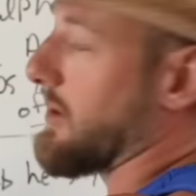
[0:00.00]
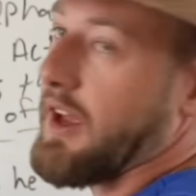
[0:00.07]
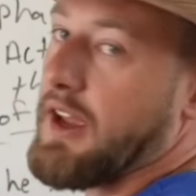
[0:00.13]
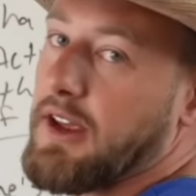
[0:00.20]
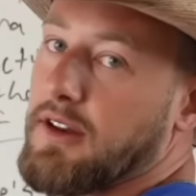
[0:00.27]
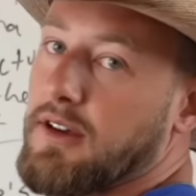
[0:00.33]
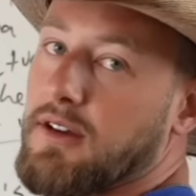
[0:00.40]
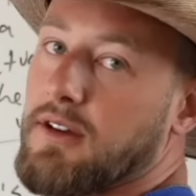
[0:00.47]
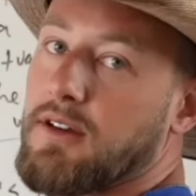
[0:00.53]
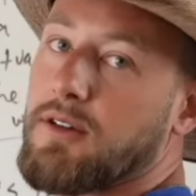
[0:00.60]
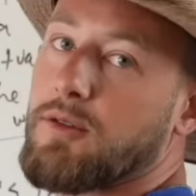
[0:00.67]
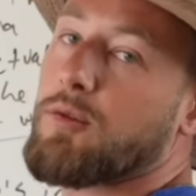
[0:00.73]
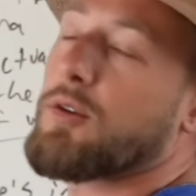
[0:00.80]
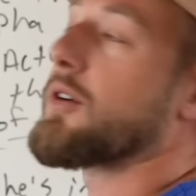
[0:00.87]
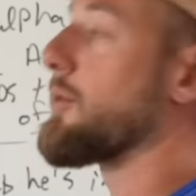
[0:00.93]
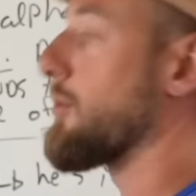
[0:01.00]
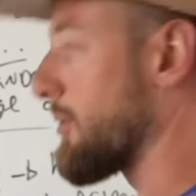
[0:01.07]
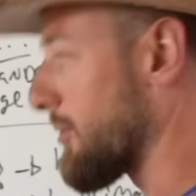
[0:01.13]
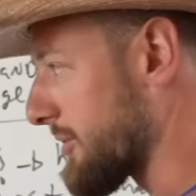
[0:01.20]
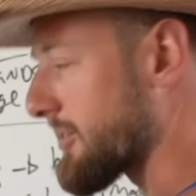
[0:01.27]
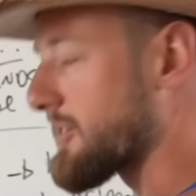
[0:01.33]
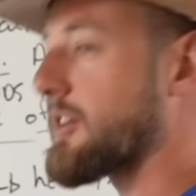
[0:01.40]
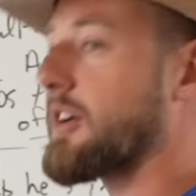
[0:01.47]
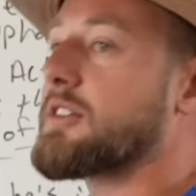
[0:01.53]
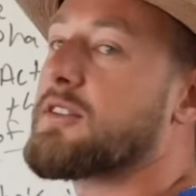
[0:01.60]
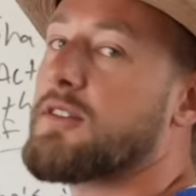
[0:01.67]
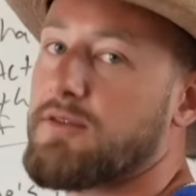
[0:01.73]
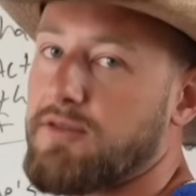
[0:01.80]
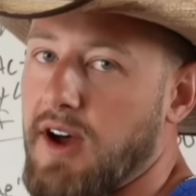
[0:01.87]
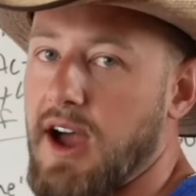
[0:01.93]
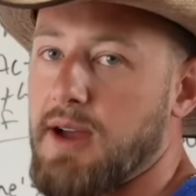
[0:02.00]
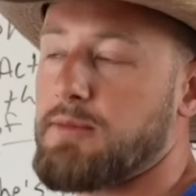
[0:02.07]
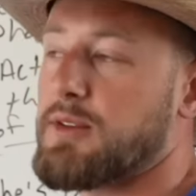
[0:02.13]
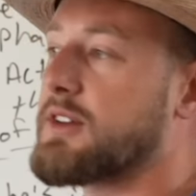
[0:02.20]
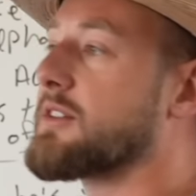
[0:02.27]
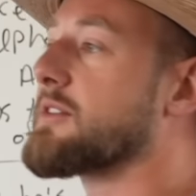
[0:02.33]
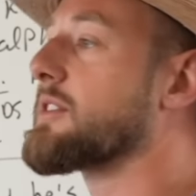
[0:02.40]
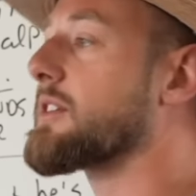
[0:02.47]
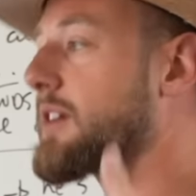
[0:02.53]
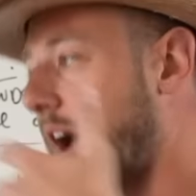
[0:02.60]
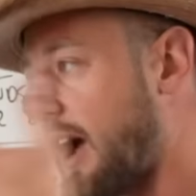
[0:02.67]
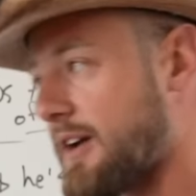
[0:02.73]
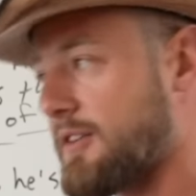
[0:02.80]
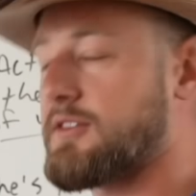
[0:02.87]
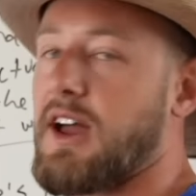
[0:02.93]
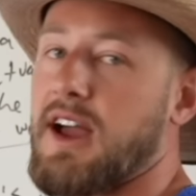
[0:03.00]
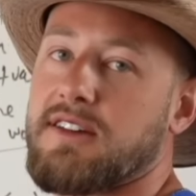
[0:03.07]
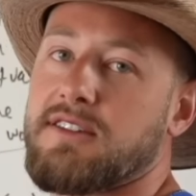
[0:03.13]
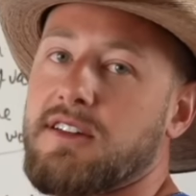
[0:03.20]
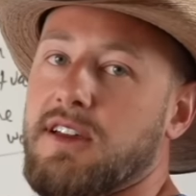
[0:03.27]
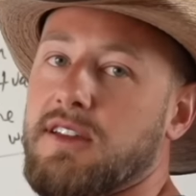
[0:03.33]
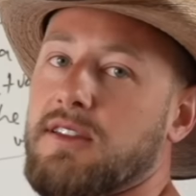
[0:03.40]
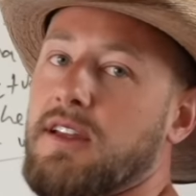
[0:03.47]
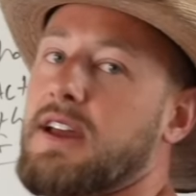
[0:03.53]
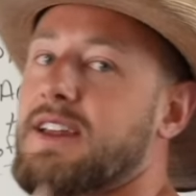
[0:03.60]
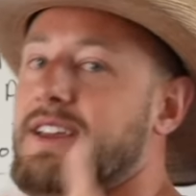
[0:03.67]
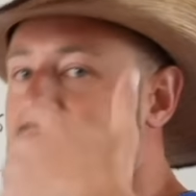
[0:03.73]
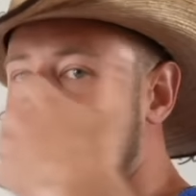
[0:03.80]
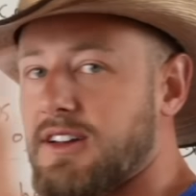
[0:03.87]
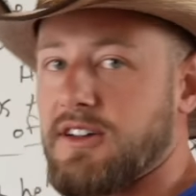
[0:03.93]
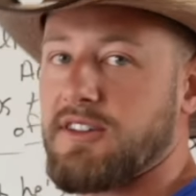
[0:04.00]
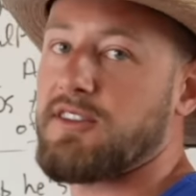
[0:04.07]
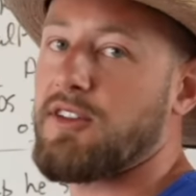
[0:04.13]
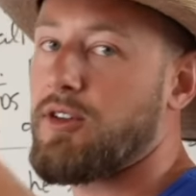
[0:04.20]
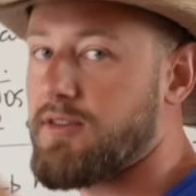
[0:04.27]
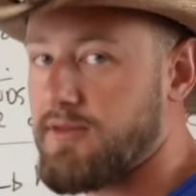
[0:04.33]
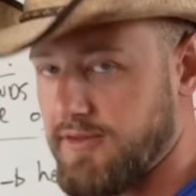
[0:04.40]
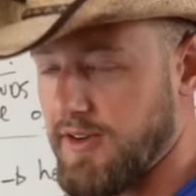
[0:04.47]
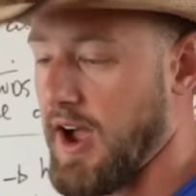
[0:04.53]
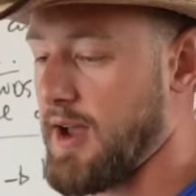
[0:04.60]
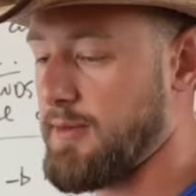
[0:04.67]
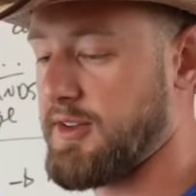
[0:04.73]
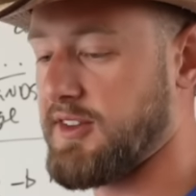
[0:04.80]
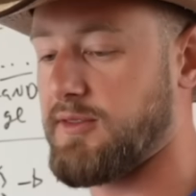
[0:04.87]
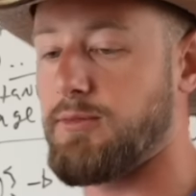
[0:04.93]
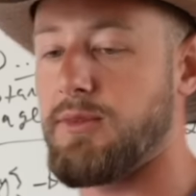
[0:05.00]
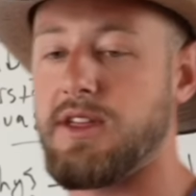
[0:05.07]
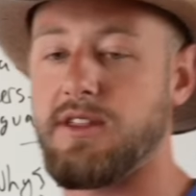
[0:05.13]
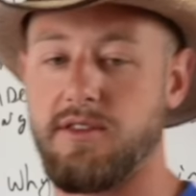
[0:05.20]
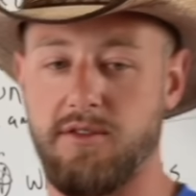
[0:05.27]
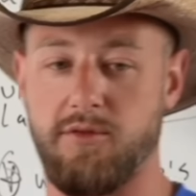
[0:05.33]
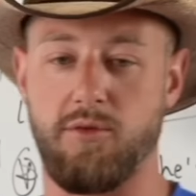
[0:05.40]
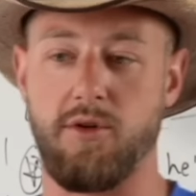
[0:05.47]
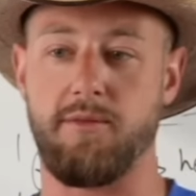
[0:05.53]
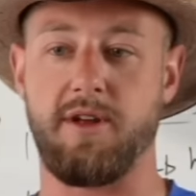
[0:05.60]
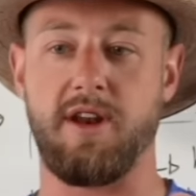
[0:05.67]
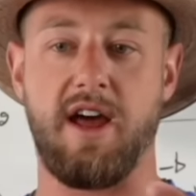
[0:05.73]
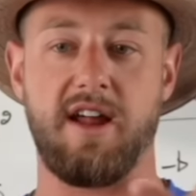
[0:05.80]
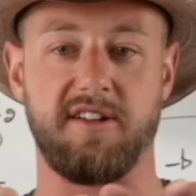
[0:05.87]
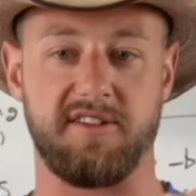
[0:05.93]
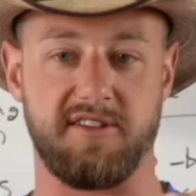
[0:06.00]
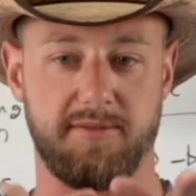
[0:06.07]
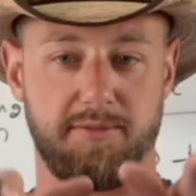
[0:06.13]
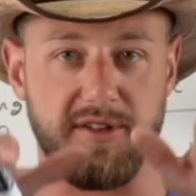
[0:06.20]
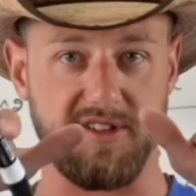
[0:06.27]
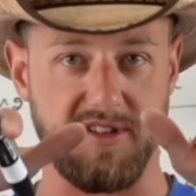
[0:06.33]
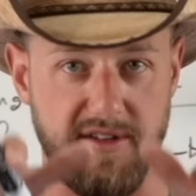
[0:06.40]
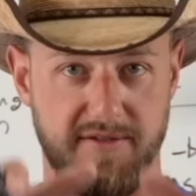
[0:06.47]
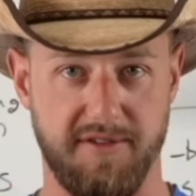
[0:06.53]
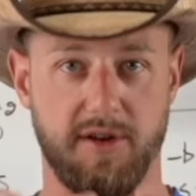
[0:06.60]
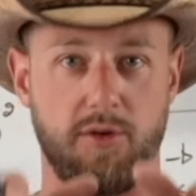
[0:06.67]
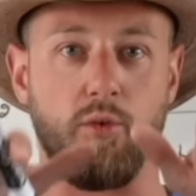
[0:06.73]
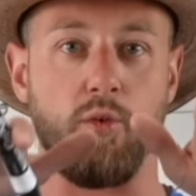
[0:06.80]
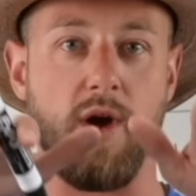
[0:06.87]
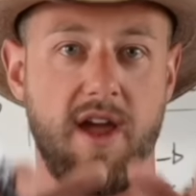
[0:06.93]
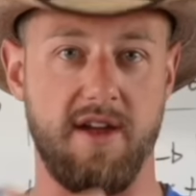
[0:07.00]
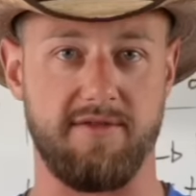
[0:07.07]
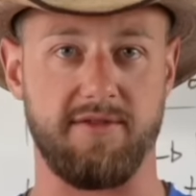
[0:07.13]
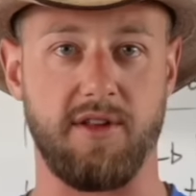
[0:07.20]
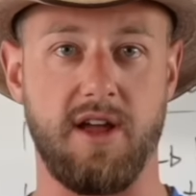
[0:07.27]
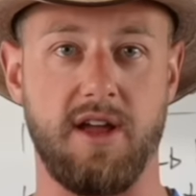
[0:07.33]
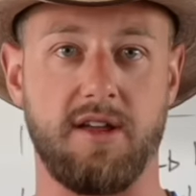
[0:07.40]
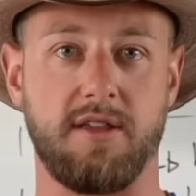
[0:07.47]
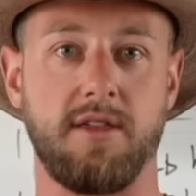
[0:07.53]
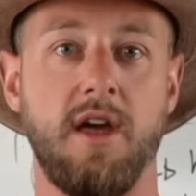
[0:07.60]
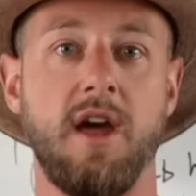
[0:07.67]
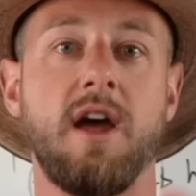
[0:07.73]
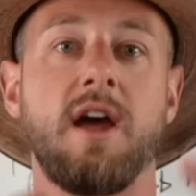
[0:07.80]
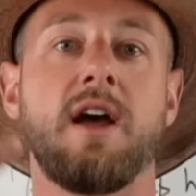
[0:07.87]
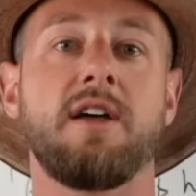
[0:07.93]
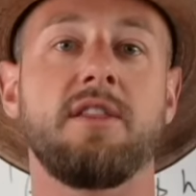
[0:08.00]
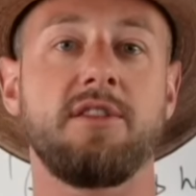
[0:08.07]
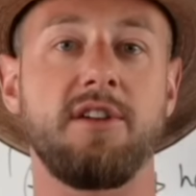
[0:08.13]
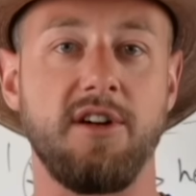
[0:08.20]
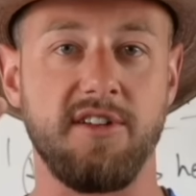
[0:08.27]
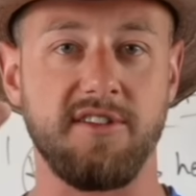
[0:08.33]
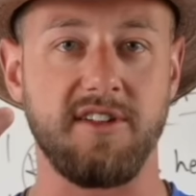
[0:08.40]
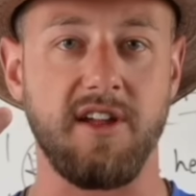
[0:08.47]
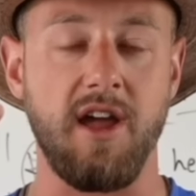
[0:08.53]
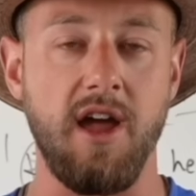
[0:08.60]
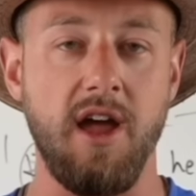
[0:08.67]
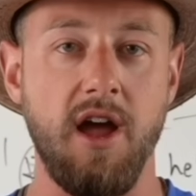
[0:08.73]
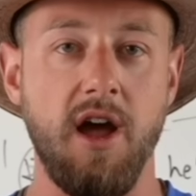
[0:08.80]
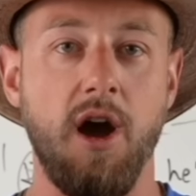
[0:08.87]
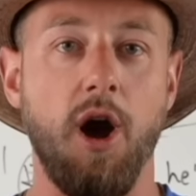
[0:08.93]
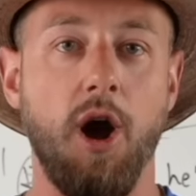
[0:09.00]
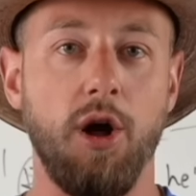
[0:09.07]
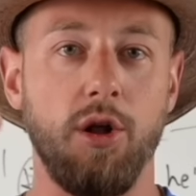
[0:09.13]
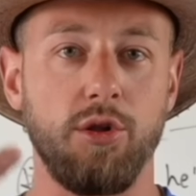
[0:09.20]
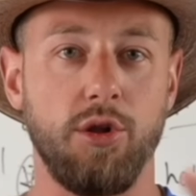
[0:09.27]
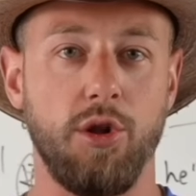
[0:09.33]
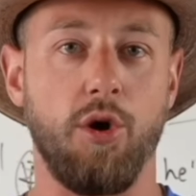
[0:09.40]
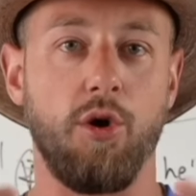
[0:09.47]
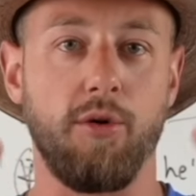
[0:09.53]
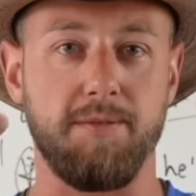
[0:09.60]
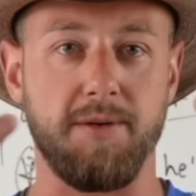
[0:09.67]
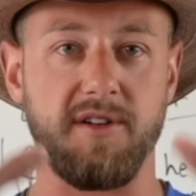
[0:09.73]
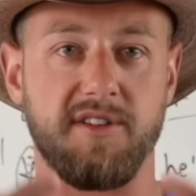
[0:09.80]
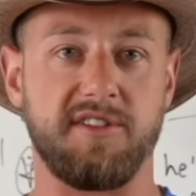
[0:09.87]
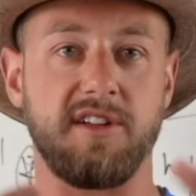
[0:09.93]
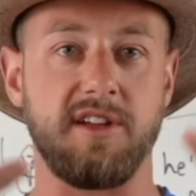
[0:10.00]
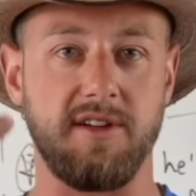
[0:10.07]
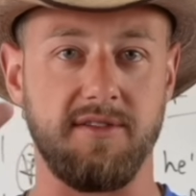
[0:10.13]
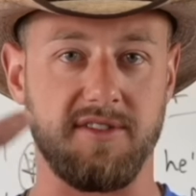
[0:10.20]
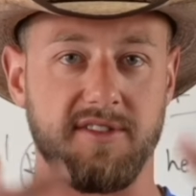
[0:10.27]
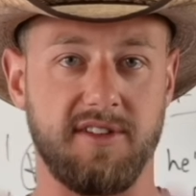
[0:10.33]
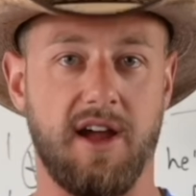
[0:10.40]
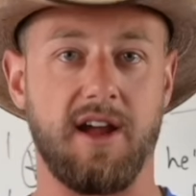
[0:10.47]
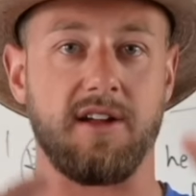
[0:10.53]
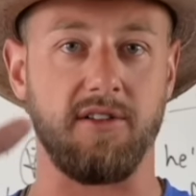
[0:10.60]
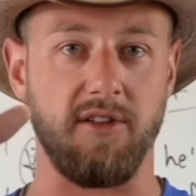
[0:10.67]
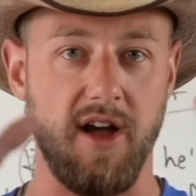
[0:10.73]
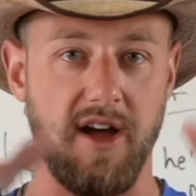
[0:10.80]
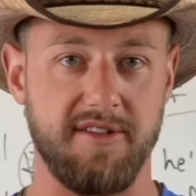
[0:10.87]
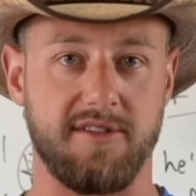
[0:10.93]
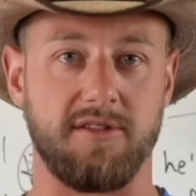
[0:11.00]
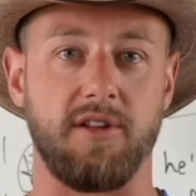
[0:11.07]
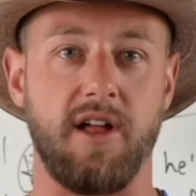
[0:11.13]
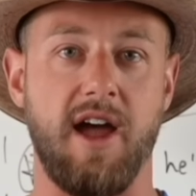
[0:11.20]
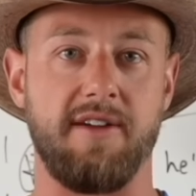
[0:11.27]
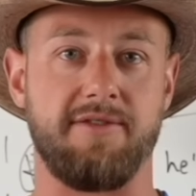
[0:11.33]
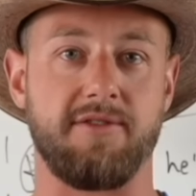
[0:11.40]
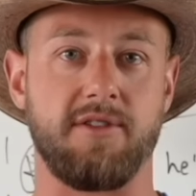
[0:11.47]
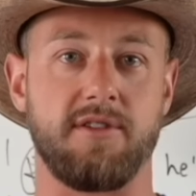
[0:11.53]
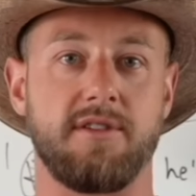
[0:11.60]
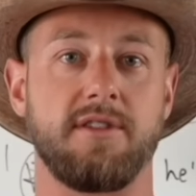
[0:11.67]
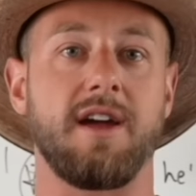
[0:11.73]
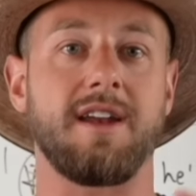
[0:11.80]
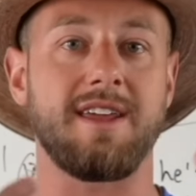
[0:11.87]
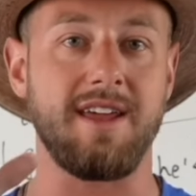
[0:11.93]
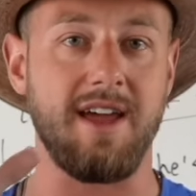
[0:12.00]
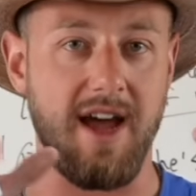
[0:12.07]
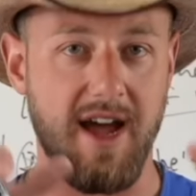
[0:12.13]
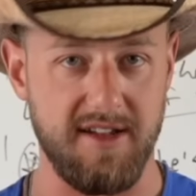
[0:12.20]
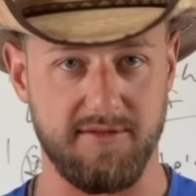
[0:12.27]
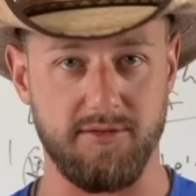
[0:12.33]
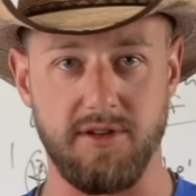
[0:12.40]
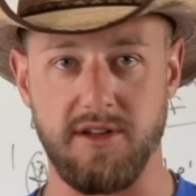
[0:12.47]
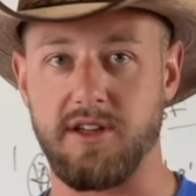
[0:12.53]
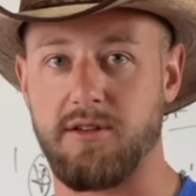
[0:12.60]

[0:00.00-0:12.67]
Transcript: laid. We're, we will discuss the vibe because the guy who's actually getting laid, he's in a certain vibe. He's meeting the woman at a specific wavelength. There's a low perceived psychological effort that he has when he